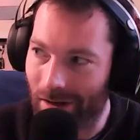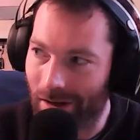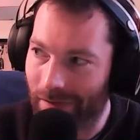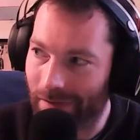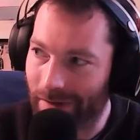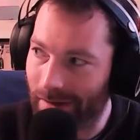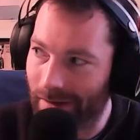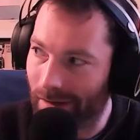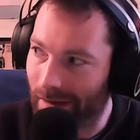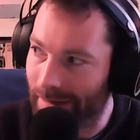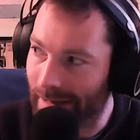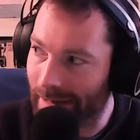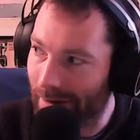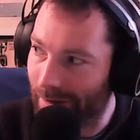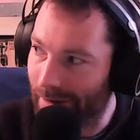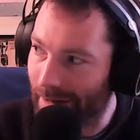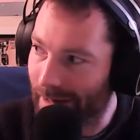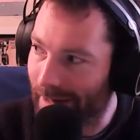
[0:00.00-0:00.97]
field, an
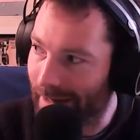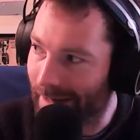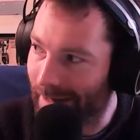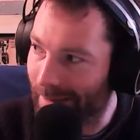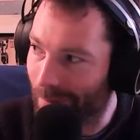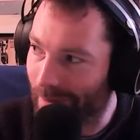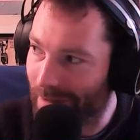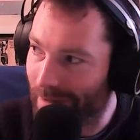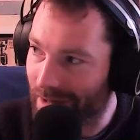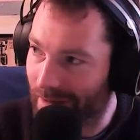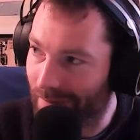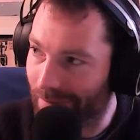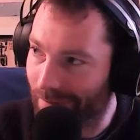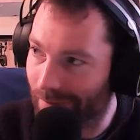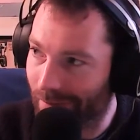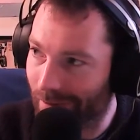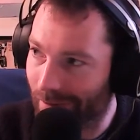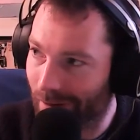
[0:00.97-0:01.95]
area in which
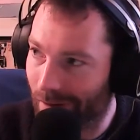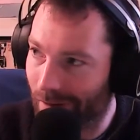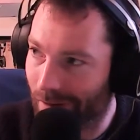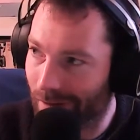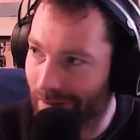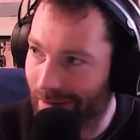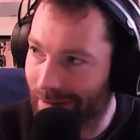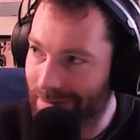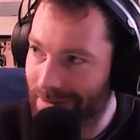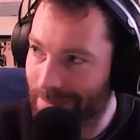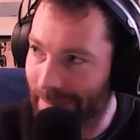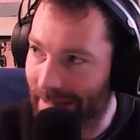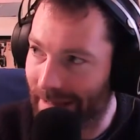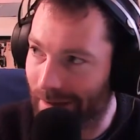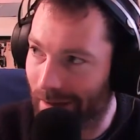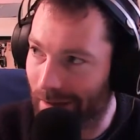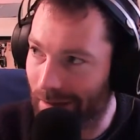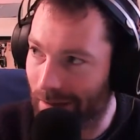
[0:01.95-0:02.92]
I've like
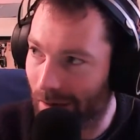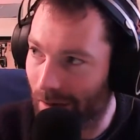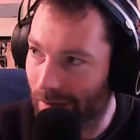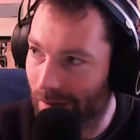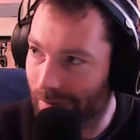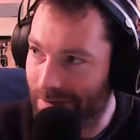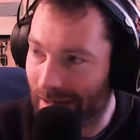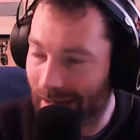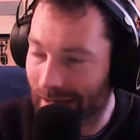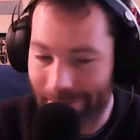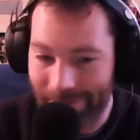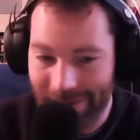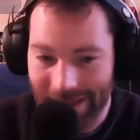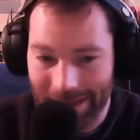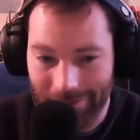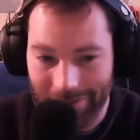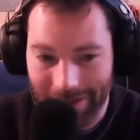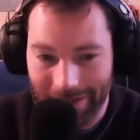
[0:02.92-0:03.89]
spent a lot of time
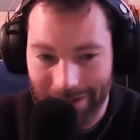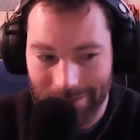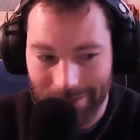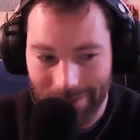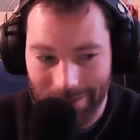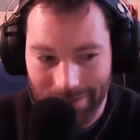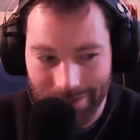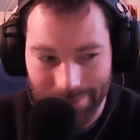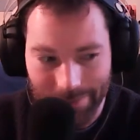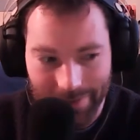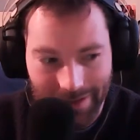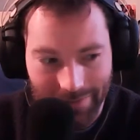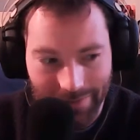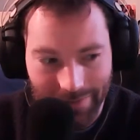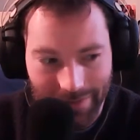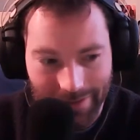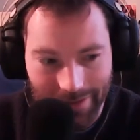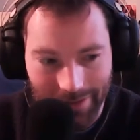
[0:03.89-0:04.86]
delving into the
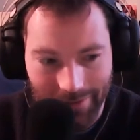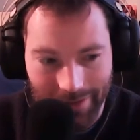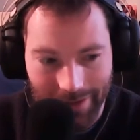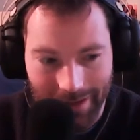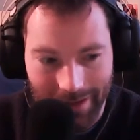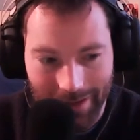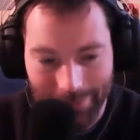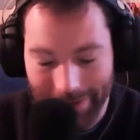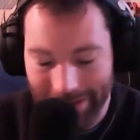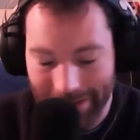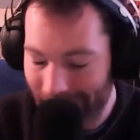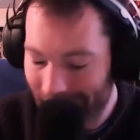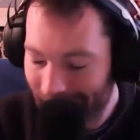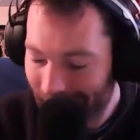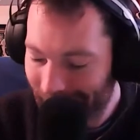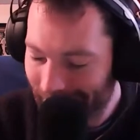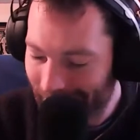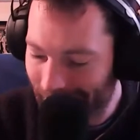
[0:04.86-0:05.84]
specifics of it. I mean,
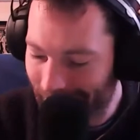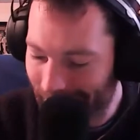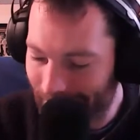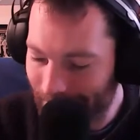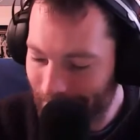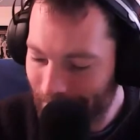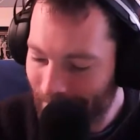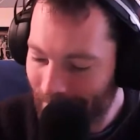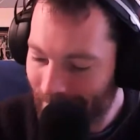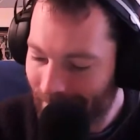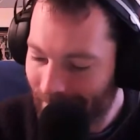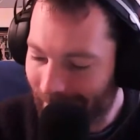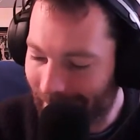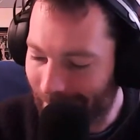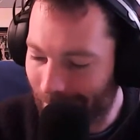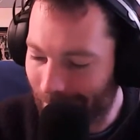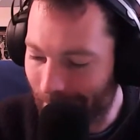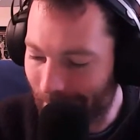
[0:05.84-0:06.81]

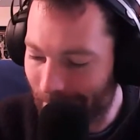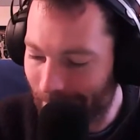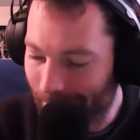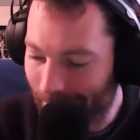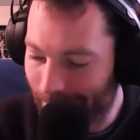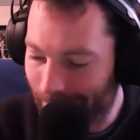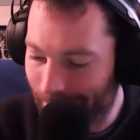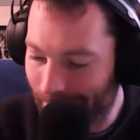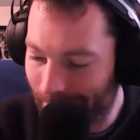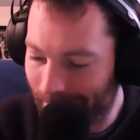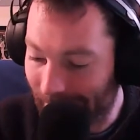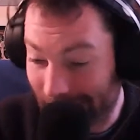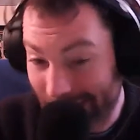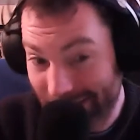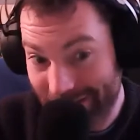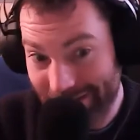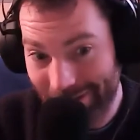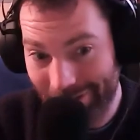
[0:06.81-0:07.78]
I remember,
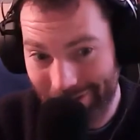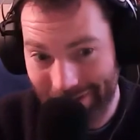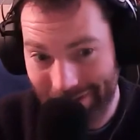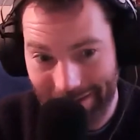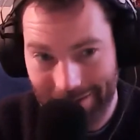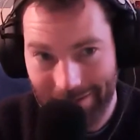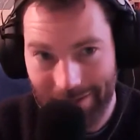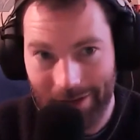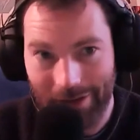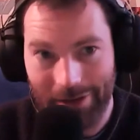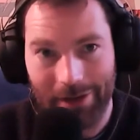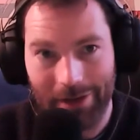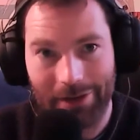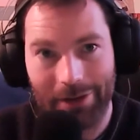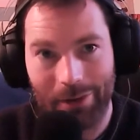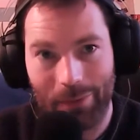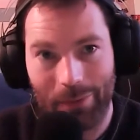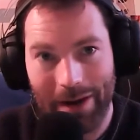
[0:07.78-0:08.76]
and I still think that
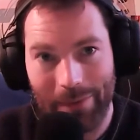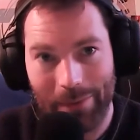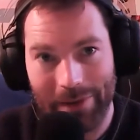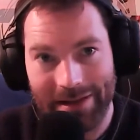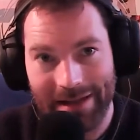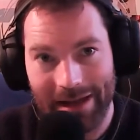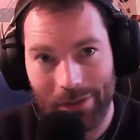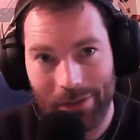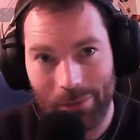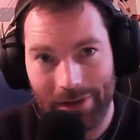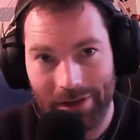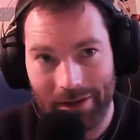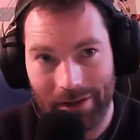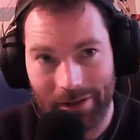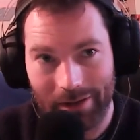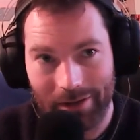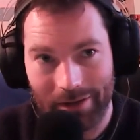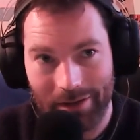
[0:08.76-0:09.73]
the way we dealt
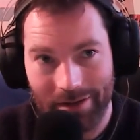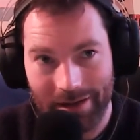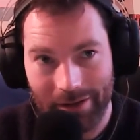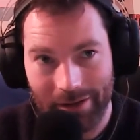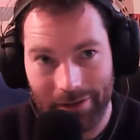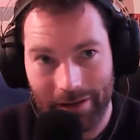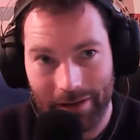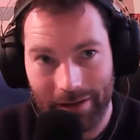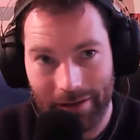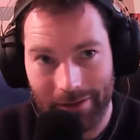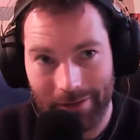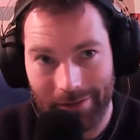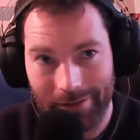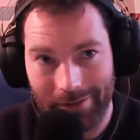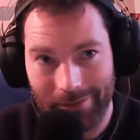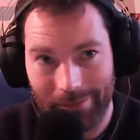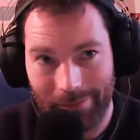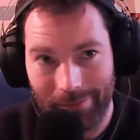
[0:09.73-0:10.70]
with the
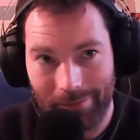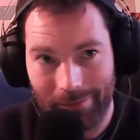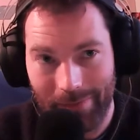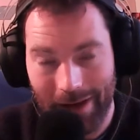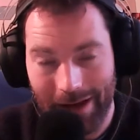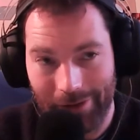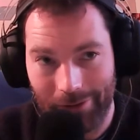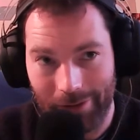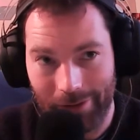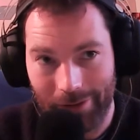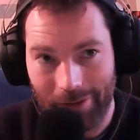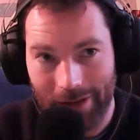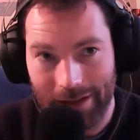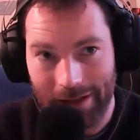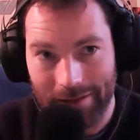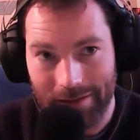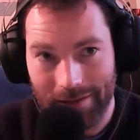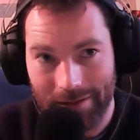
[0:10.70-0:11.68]
Syrian migrant
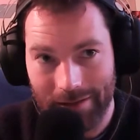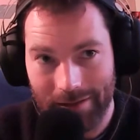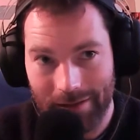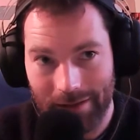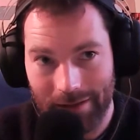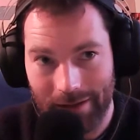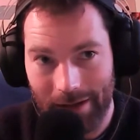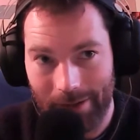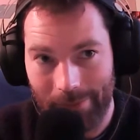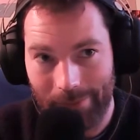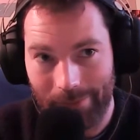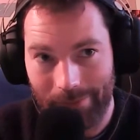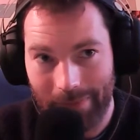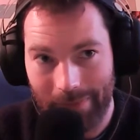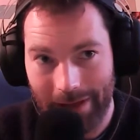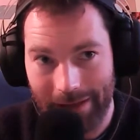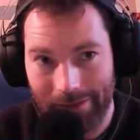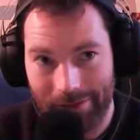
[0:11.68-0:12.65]
crisis
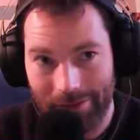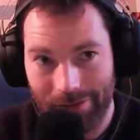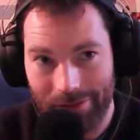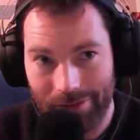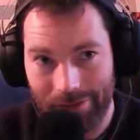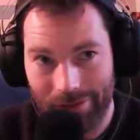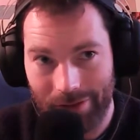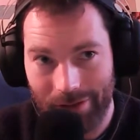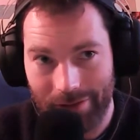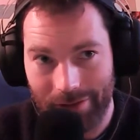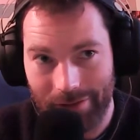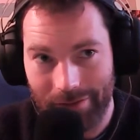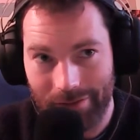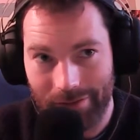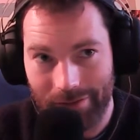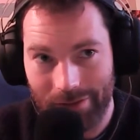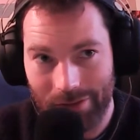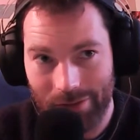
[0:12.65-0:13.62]
in
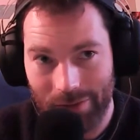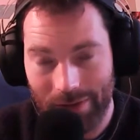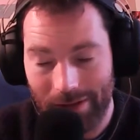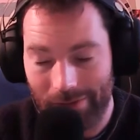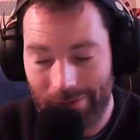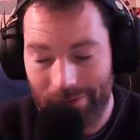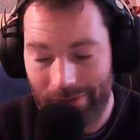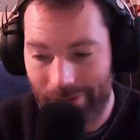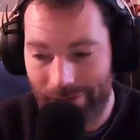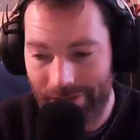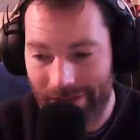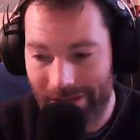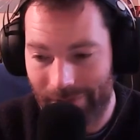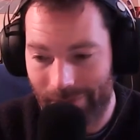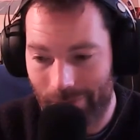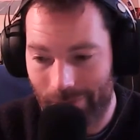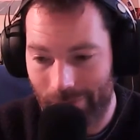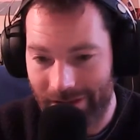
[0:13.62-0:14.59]
2012,
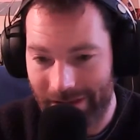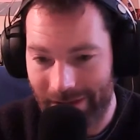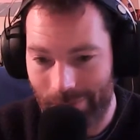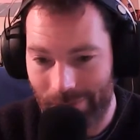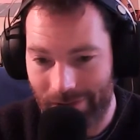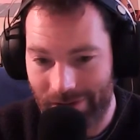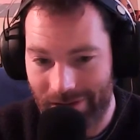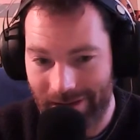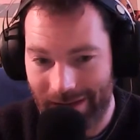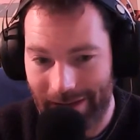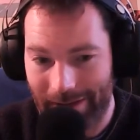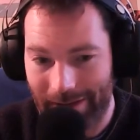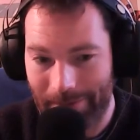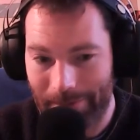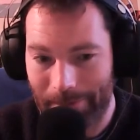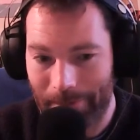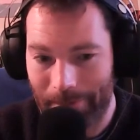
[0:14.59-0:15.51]
13, 14 was like